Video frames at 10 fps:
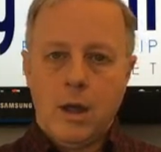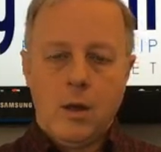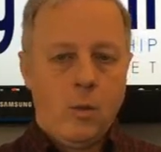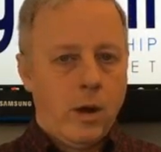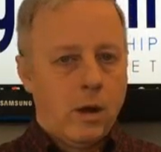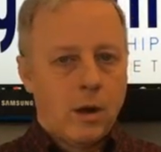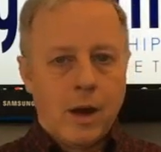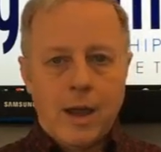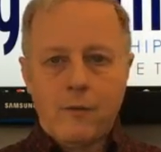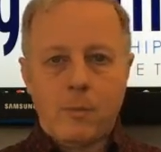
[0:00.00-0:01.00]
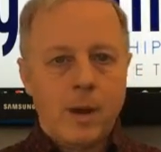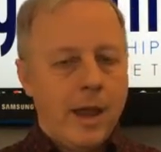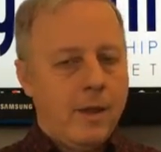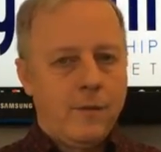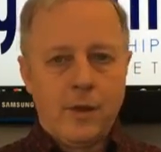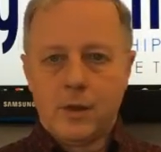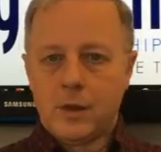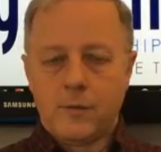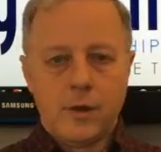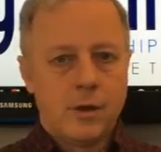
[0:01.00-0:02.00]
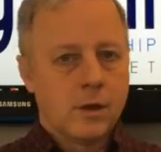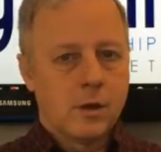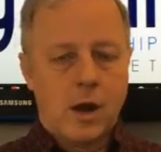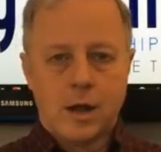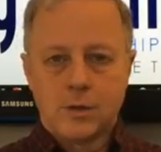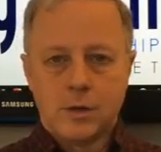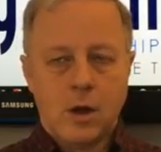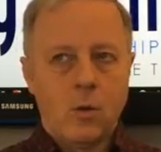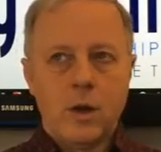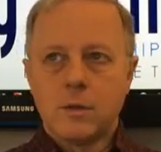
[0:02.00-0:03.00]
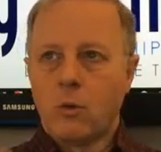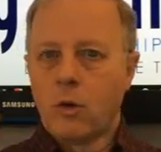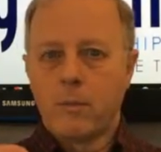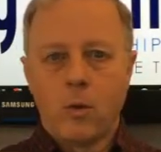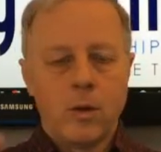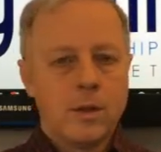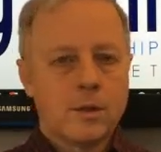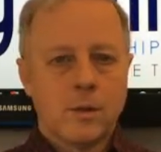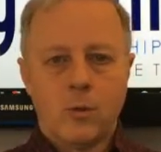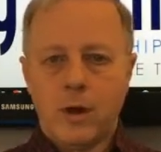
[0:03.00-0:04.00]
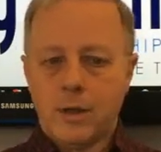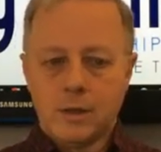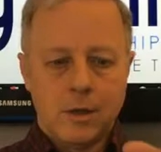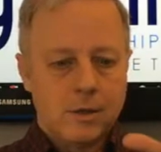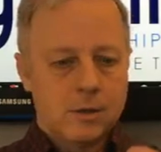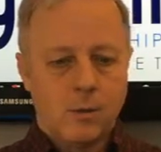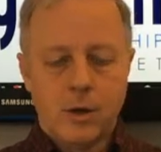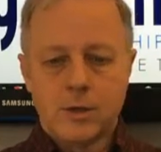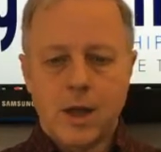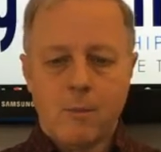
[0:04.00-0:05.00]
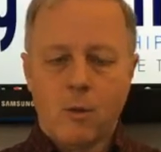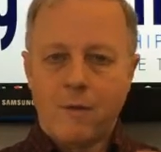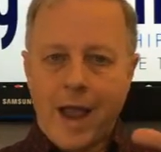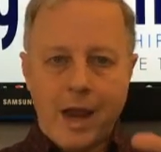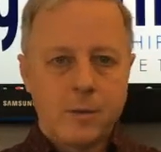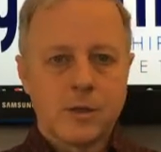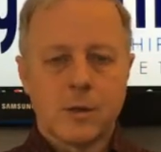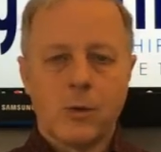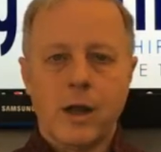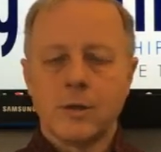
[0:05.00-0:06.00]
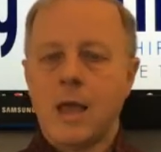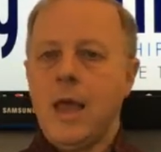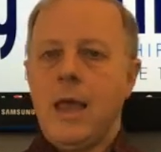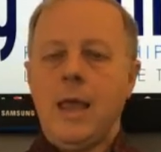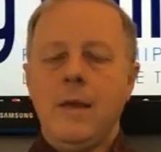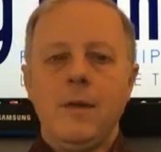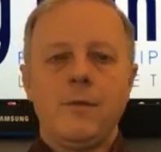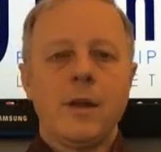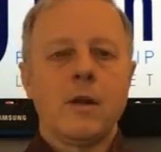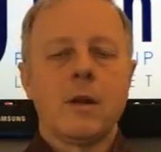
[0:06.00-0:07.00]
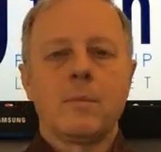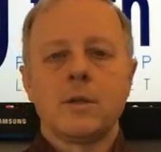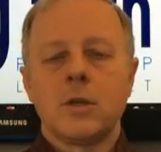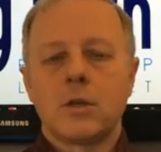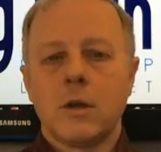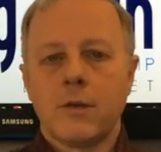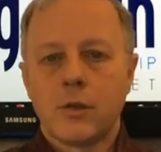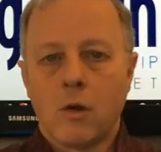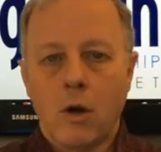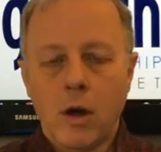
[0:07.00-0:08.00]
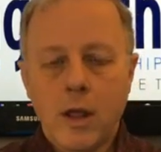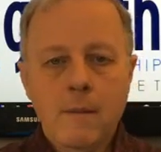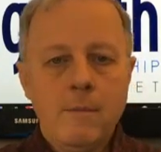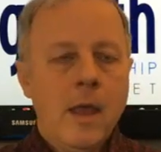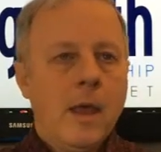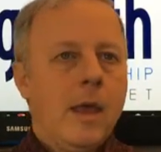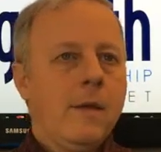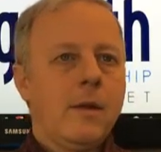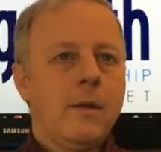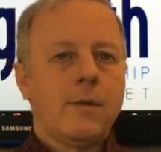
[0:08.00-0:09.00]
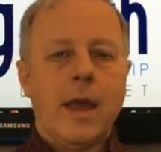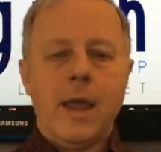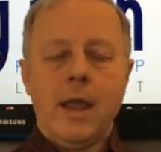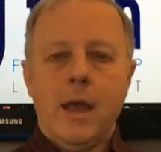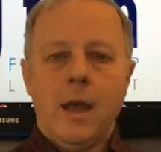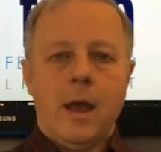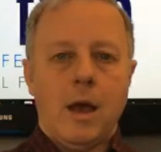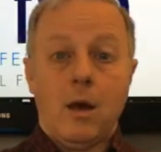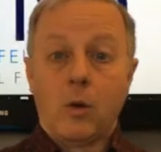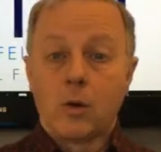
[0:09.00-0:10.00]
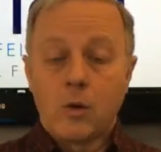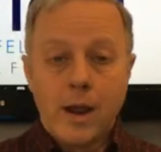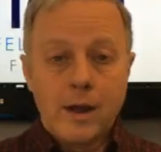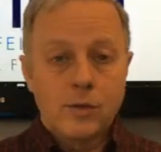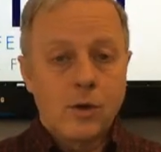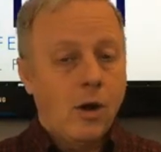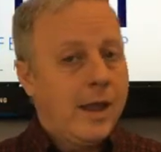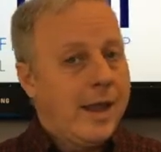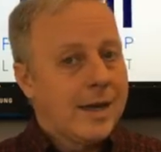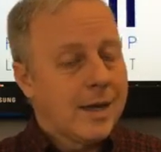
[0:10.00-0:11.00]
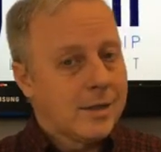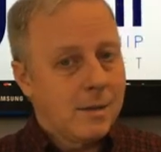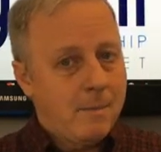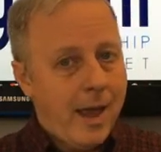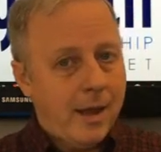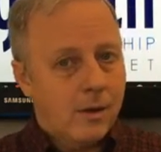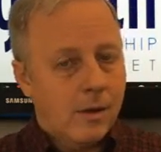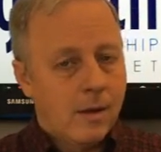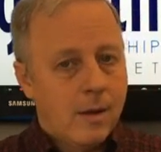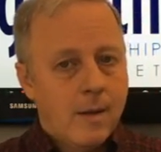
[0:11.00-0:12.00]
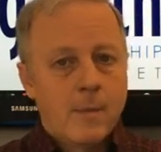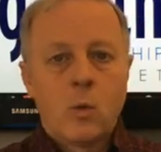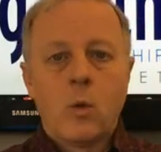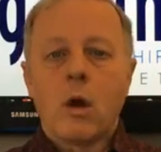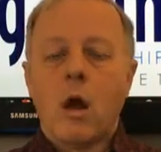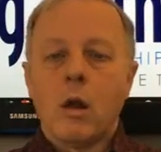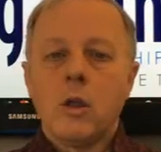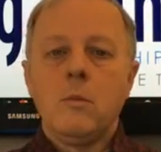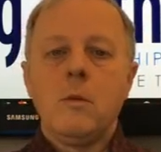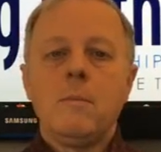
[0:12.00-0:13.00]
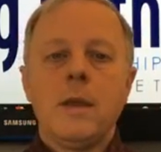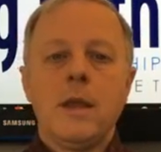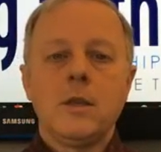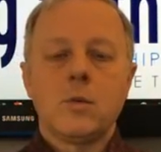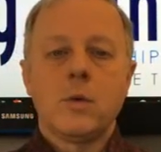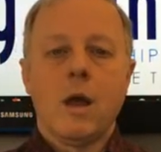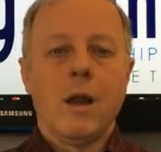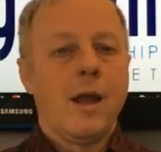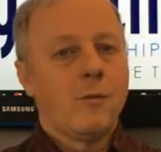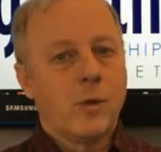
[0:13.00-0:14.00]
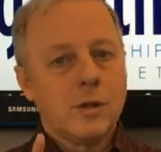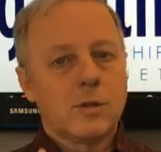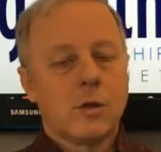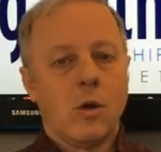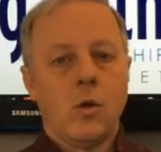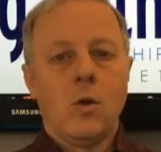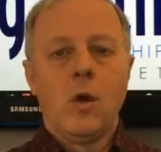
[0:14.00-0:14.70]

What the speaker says: We're on a level playing field at the foot of the cross. No one is more important than someone else, and someone is not more valuable than someone else, even if they're in a position of authority, even if they hold great authority. It doesn't matter. We're all human beings. We all have one soul.